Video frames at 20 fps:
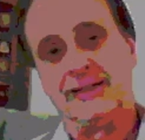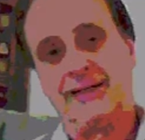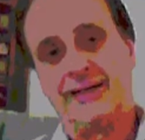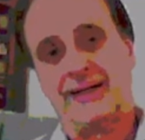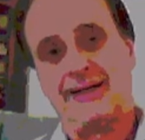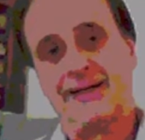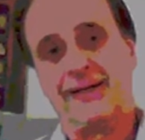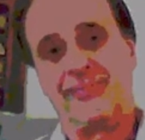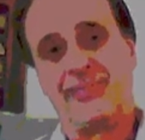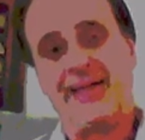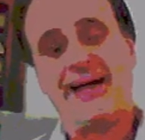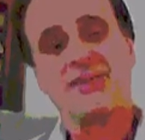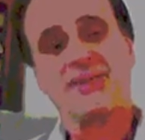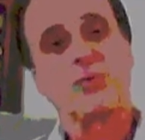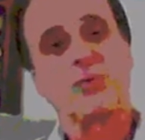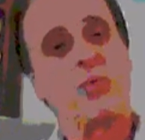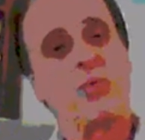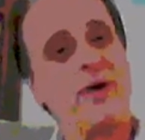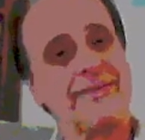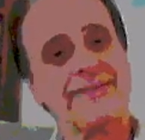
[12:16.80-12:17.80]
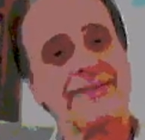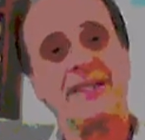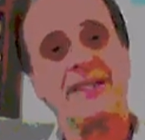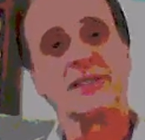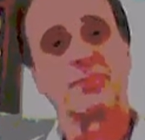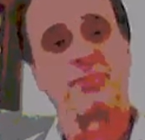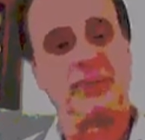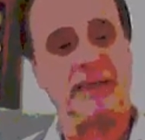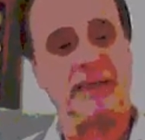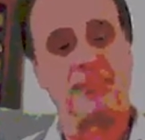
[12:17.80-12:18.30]
That's what
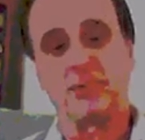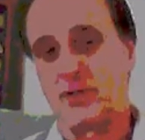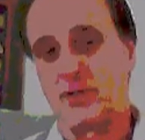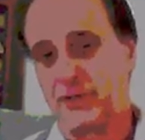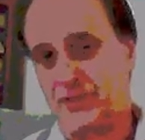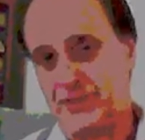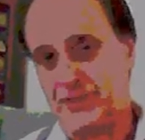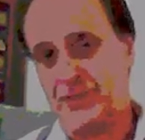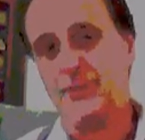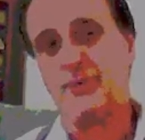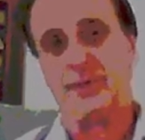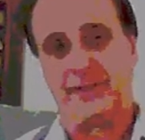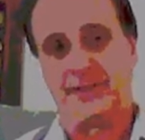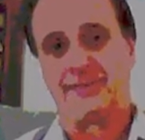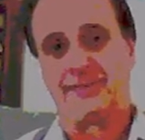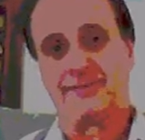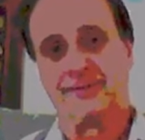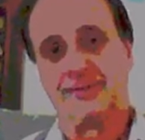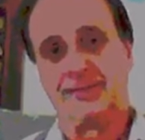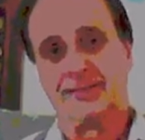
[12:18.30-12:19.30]
these people are doing.